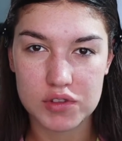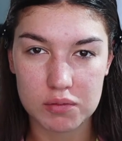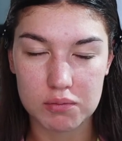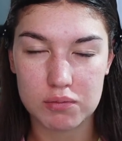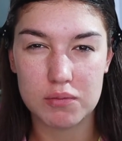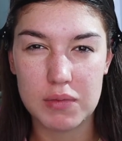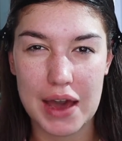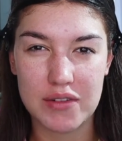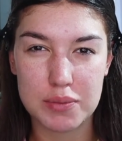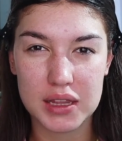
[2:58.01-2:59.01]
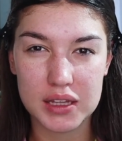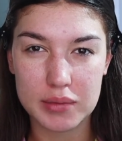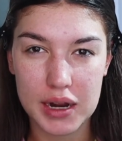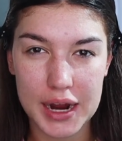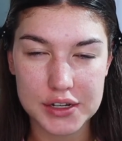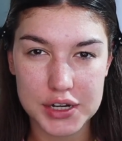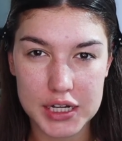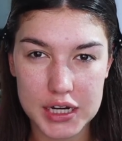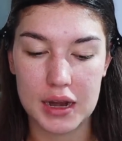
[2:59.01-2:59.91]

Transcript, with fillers: to have it be a little bit hydrated.